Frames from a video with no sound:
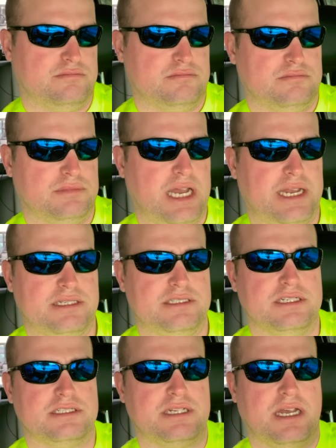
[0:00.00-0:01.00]

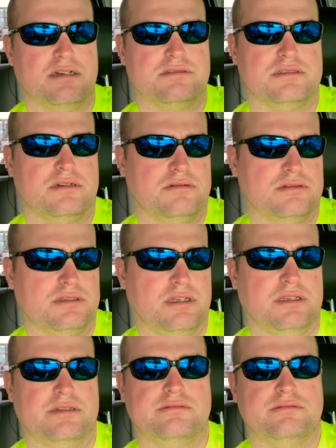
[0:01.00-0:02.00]
96,000 on it
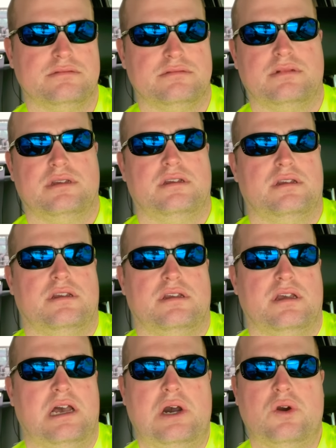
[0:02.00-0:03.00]
and
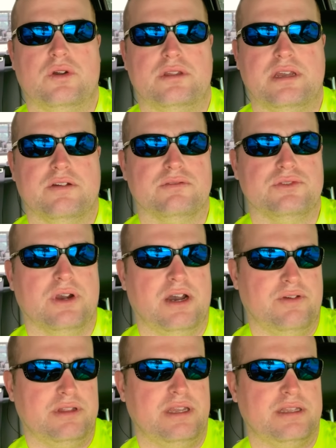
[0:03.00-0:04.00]
I hardly ever drive.
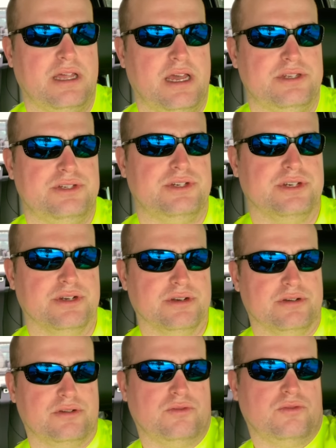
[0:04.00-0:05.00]
I think last year,
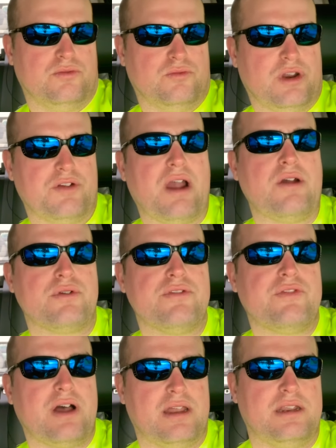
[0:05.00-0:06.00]
whenever I
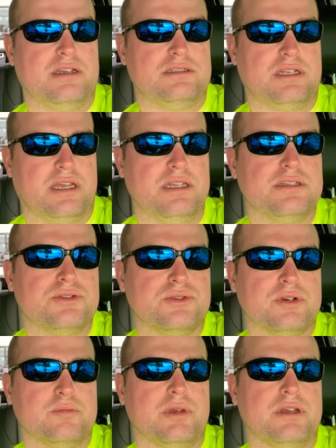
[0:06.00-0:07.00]
refinanced, I hit the
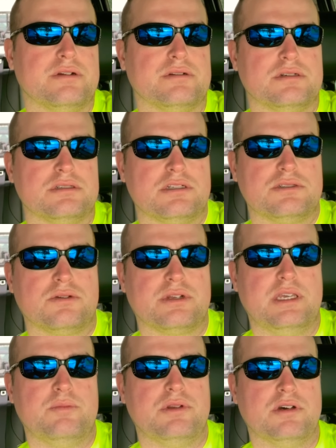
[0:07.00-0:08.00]
trip meter because I started
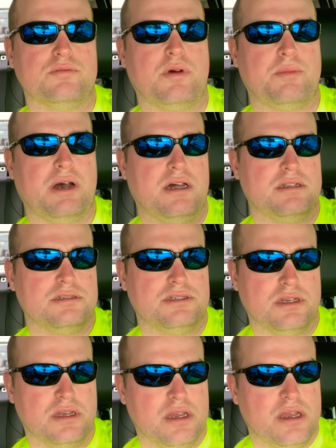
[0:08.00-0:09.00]
keeping up my mileage.
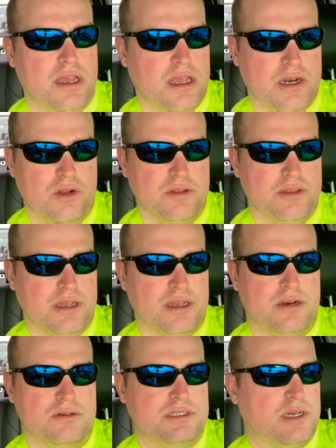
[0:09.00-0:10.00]
The only, th
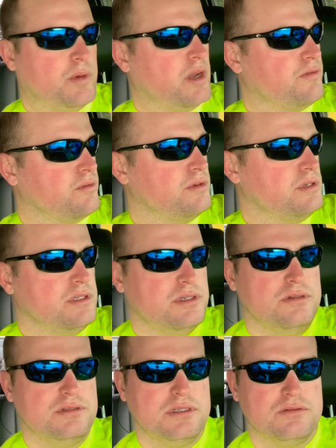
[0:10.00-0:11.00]
only time I ever really
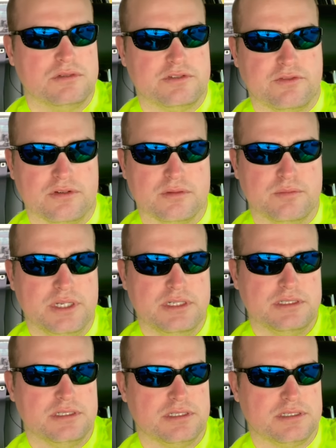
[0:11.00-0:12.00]
used it was for the
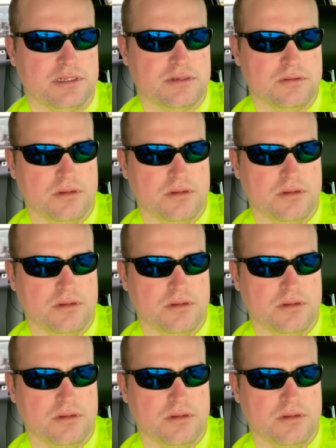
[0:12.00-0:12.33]
business. So